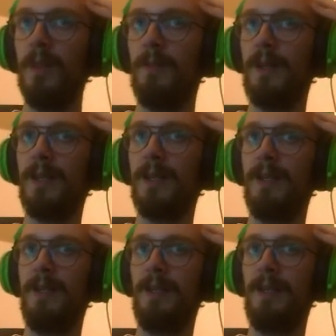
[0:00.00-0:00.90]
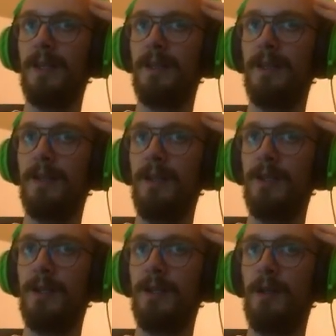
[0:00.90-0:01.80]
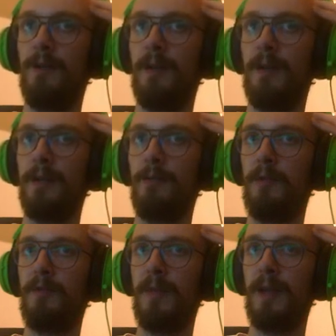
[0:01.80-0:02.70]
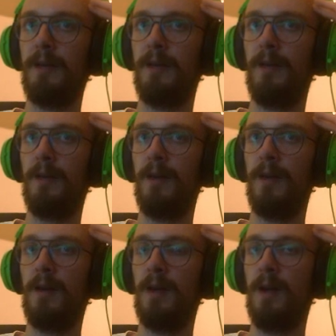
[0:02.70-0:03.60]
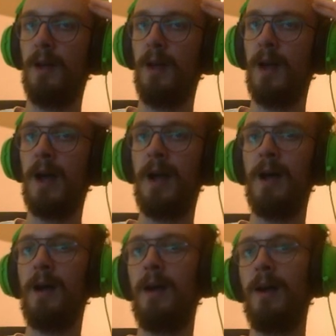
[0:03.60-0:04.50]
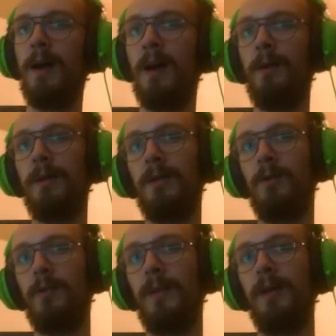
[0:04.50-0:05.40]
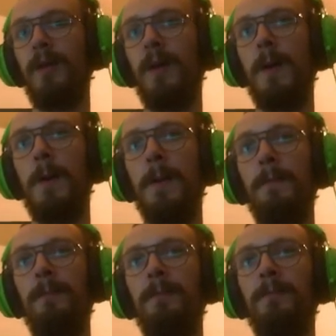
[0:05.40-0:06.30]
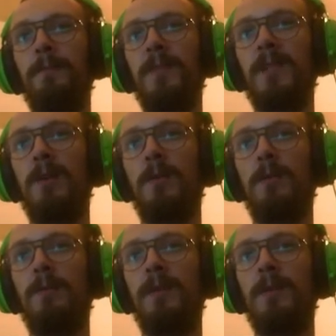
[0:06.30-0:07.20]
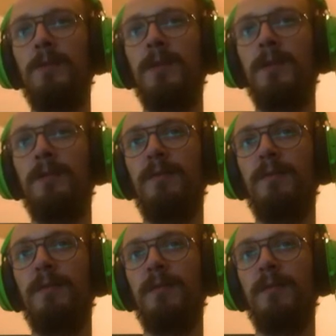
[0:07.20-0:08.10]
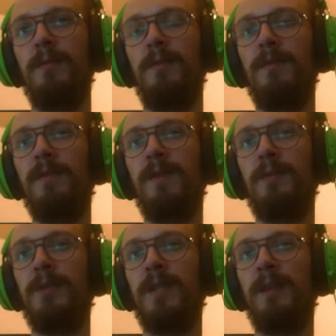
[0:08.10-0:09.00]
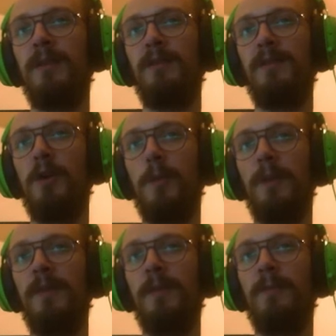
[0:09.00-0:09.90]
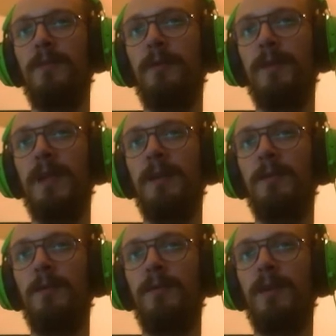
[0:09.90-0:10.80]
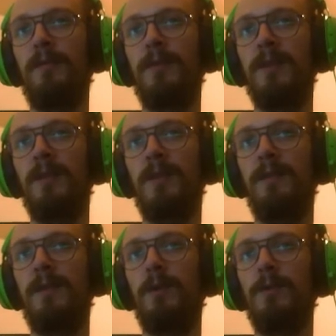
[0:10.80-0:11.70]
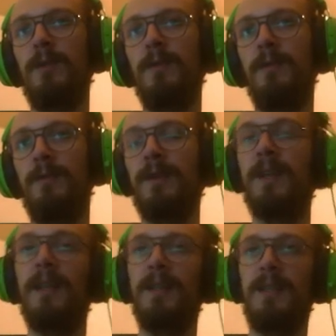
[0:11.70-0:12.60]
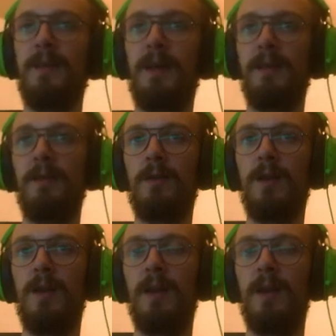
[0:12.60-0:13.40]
because I think that Leeching Leer and Riftmaker aren't OP. So we're losing 50% of the Omnivamp from 10 to 5%. We're getting some health. Okay.